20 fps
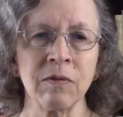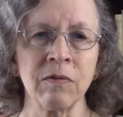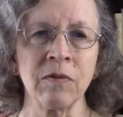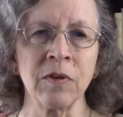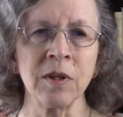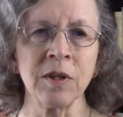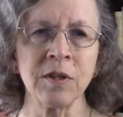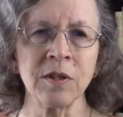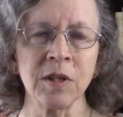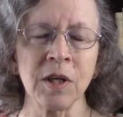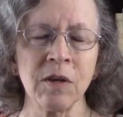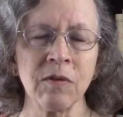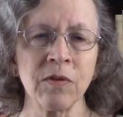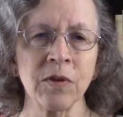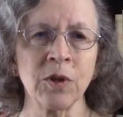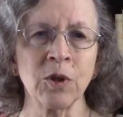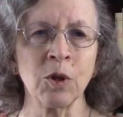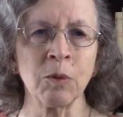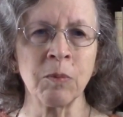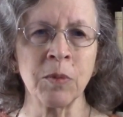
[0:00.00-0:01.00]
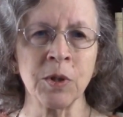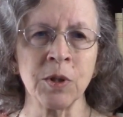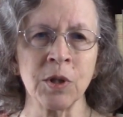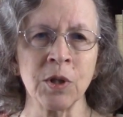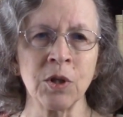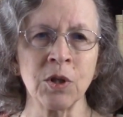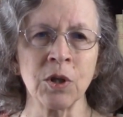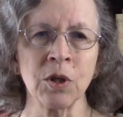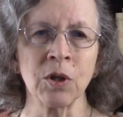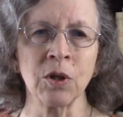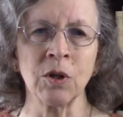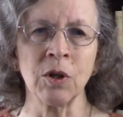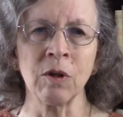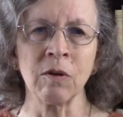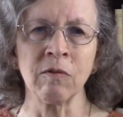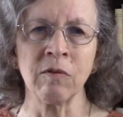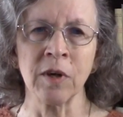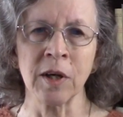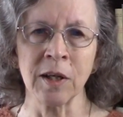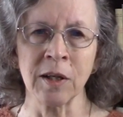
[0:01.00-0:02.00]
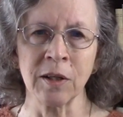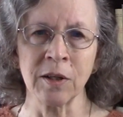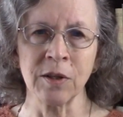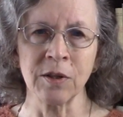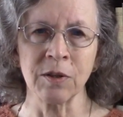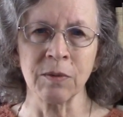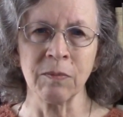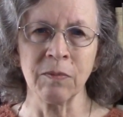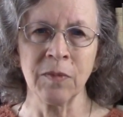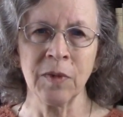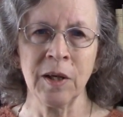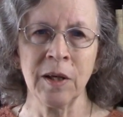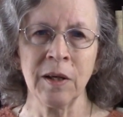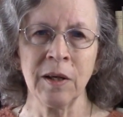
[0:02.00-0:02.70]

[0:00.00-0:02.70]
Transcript: philosophical position called vitalism.